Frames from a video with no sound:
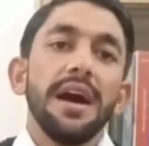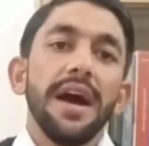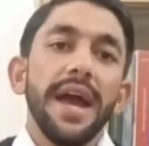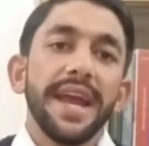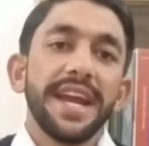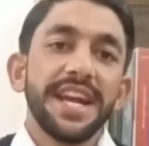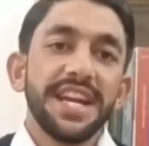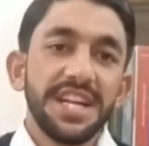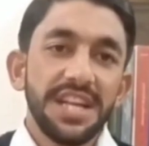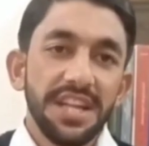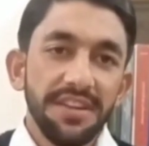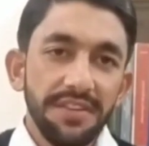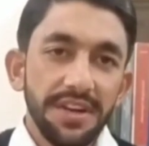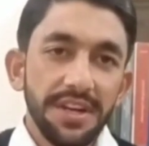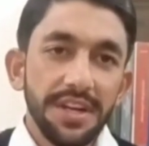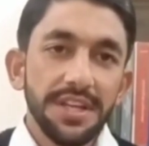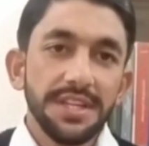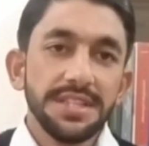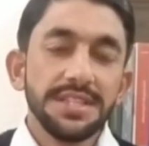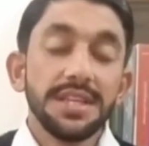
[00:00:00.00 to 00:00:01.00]

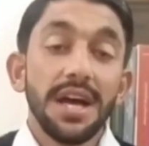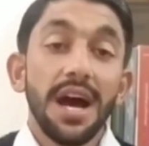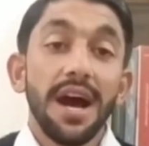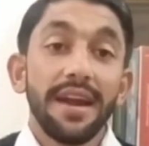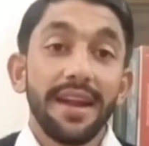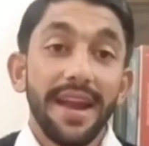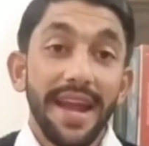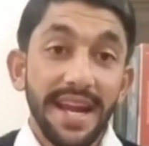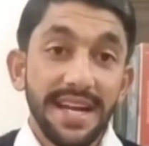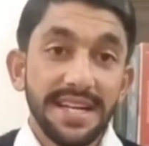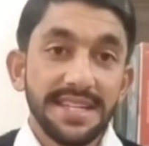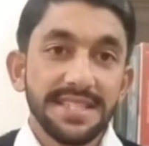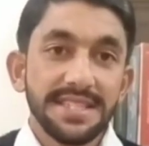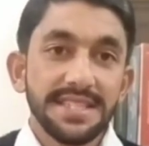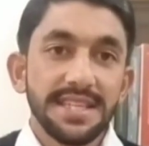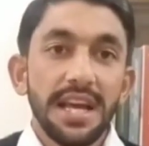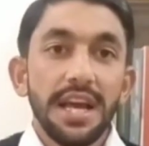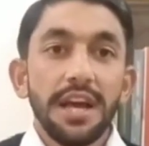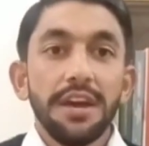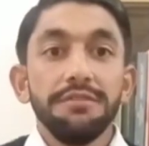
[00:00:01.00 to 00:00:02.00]
activities or
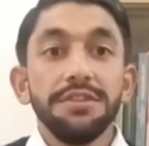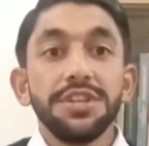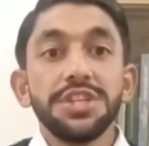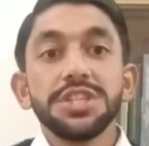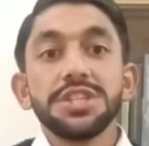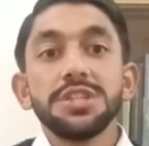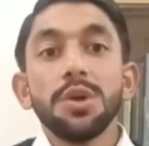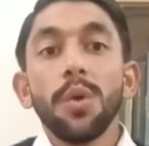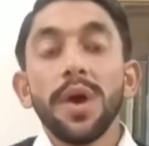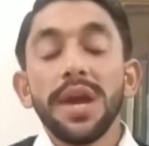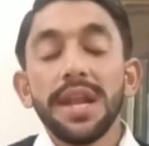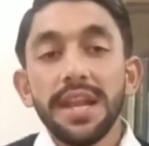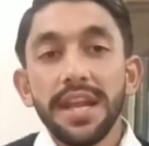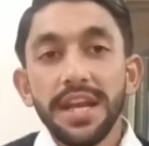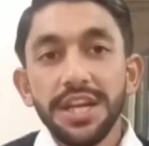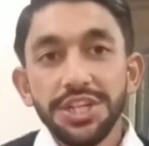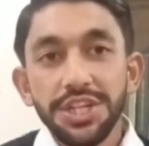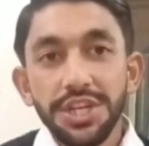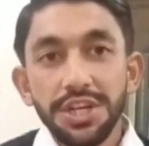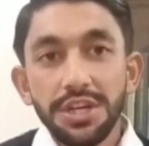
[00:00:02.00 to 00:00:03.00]
acts, which is the
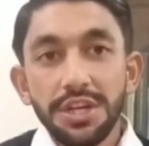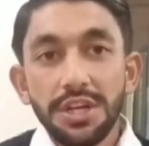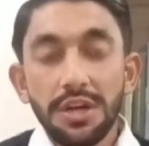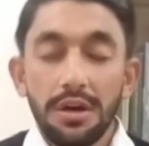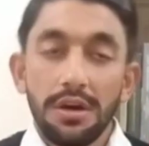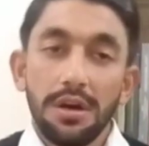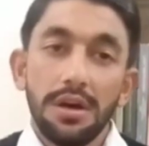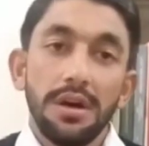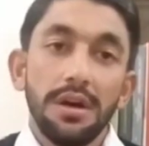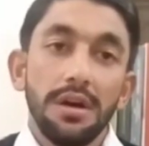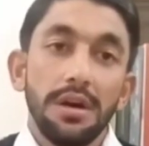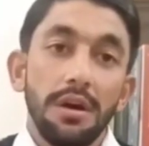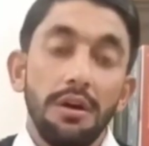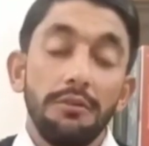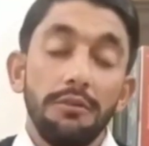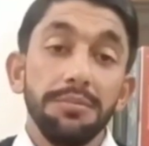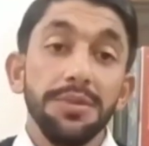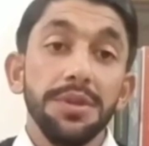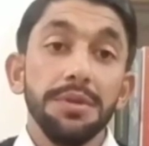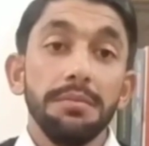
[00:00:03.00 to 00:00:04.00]
violation
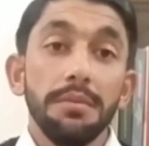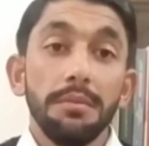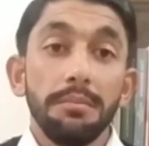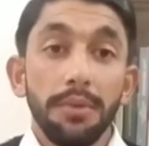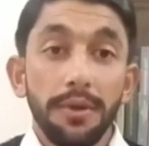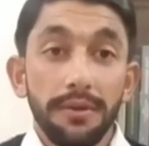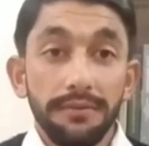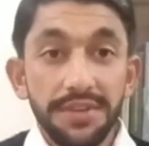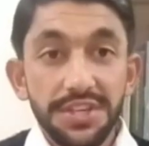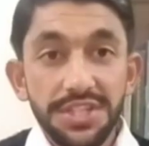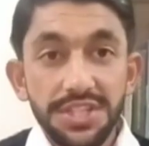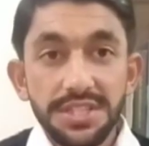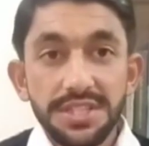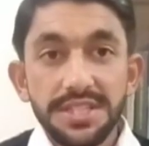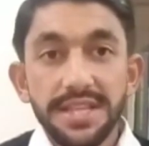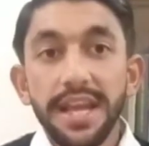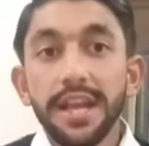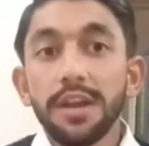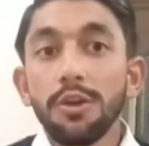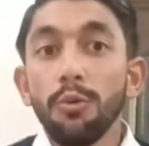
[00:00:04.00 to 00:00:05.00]
of the
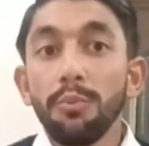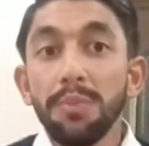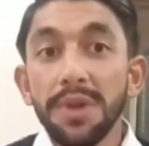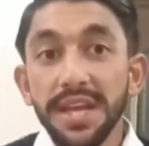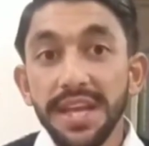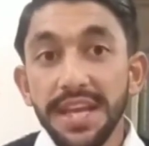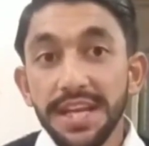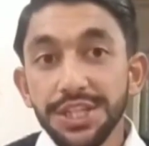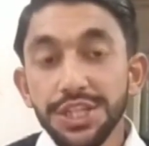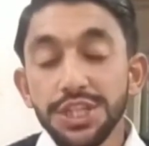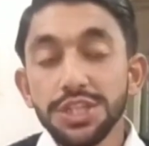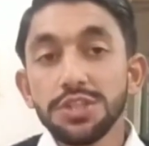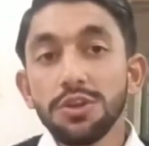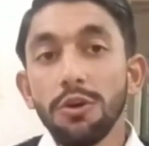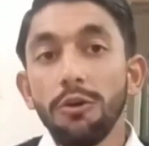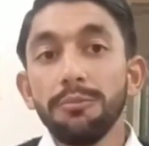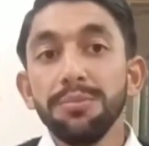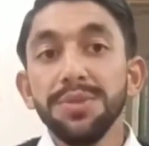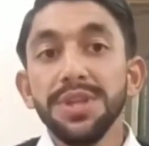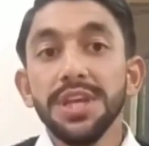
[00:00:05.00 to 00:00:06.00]
provisions and obligations
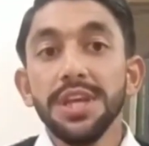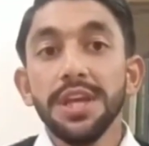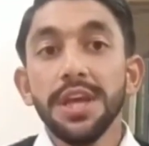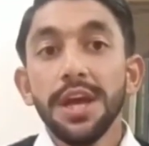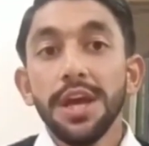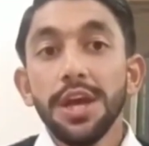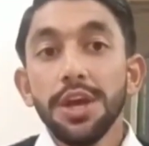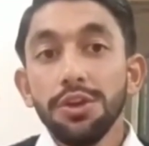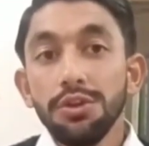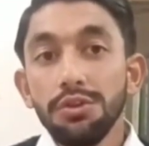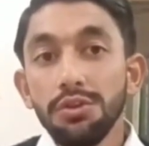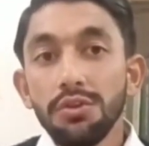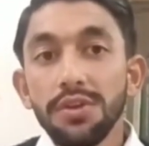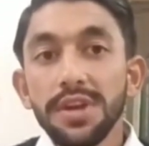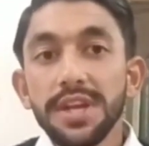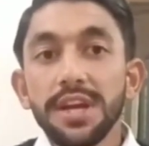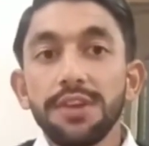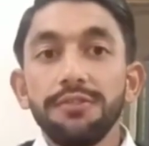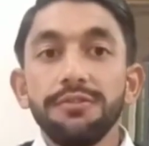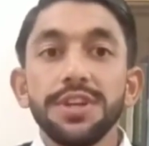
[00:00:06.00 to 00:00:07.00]
of the
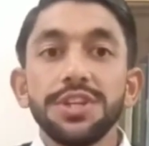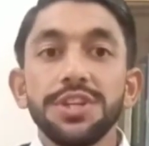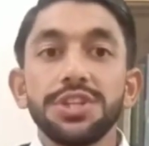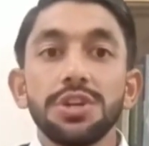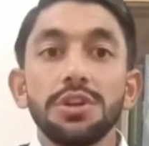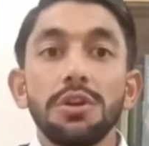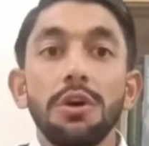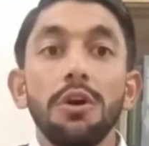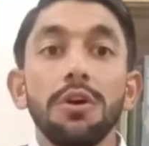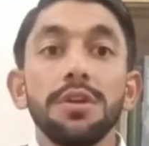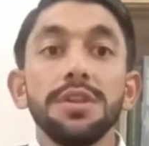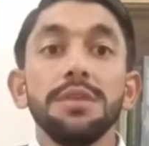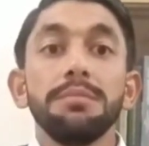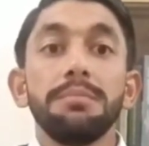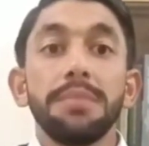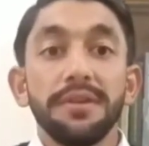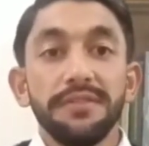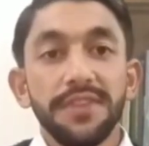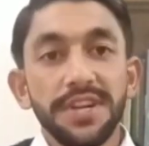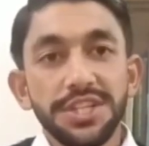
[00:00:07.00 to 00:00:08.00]
UN Convention on the
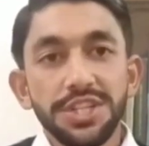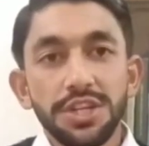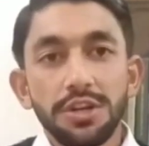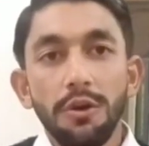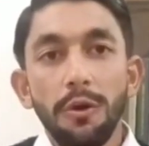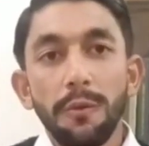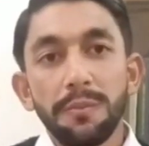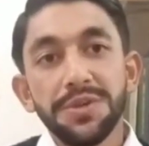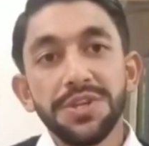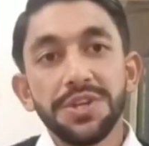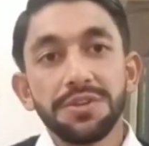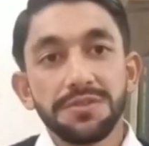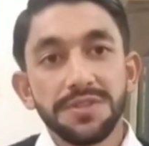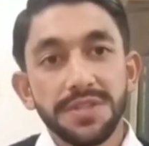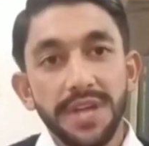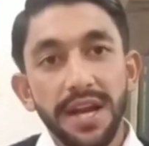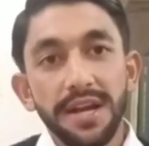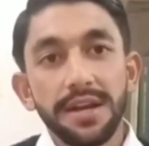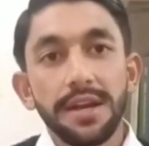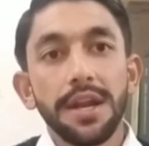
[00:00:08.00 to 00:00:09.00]
Prevention of
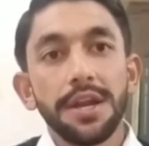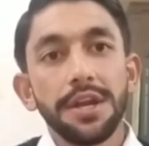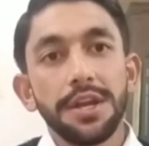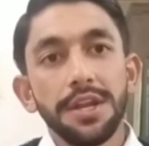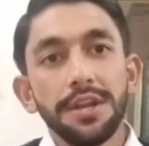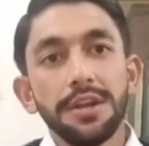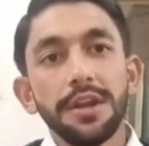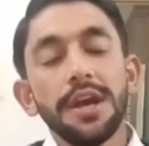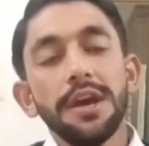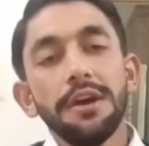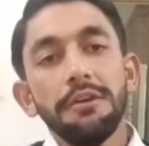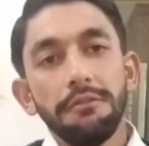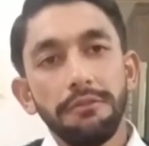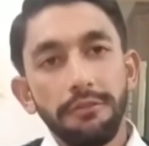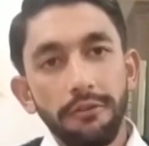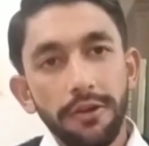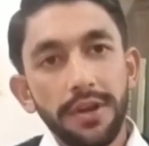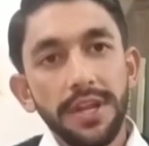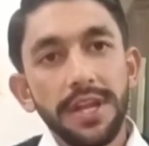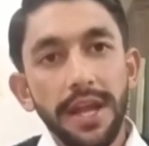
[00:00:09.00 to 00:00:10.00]
Genocide
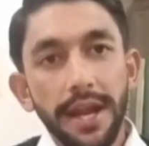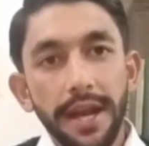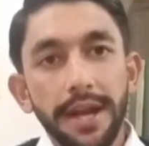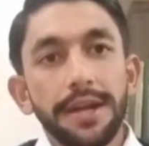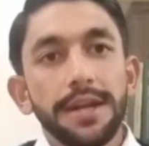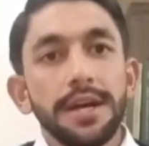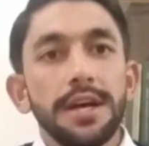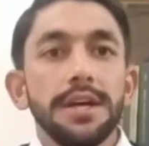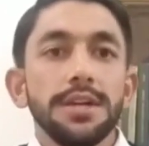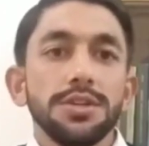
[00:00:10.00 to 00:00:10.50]
1948.